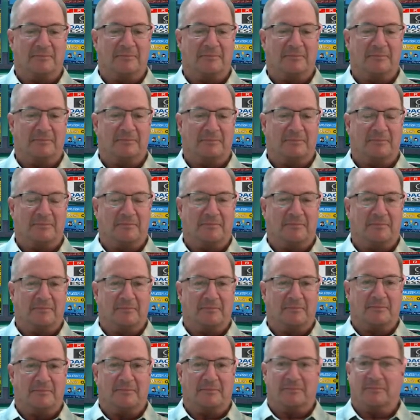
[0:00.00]

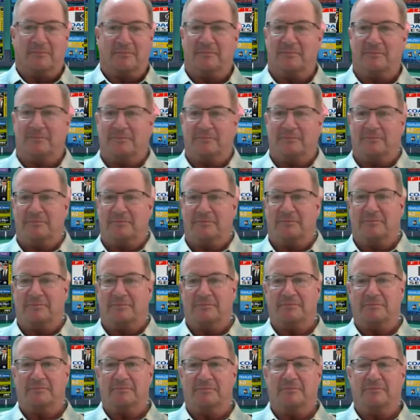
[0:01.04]

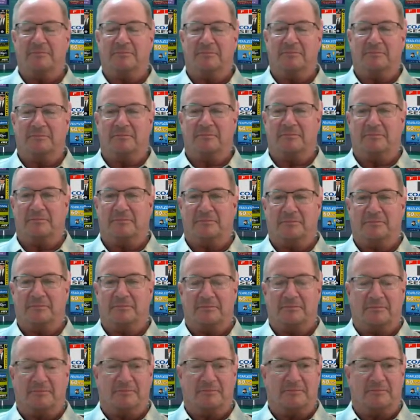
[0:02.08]

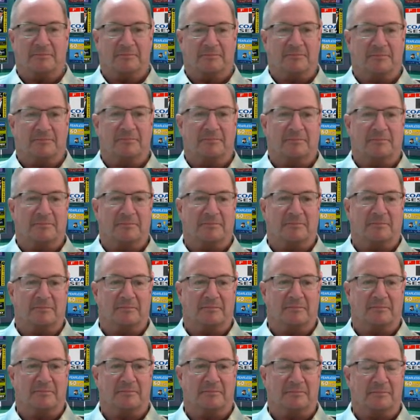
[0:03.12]

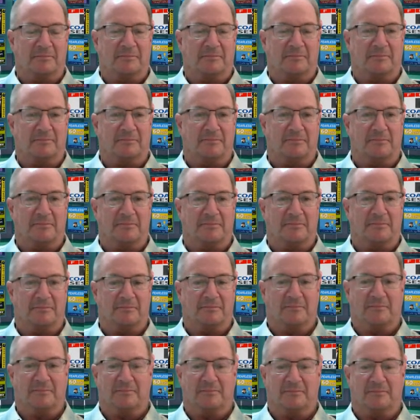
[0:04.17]

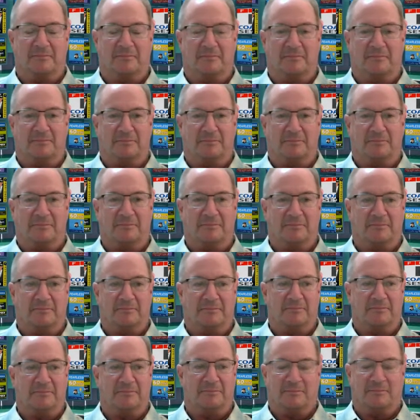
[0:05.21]

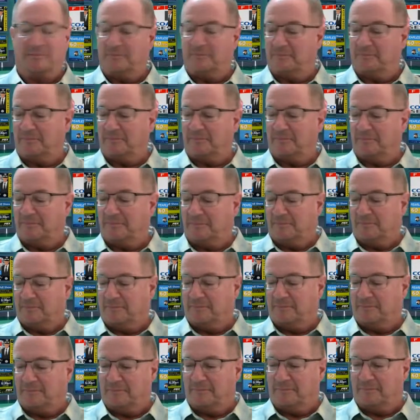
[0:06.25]

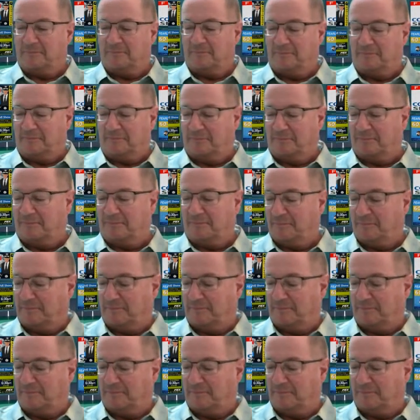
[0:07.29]
(not speaking)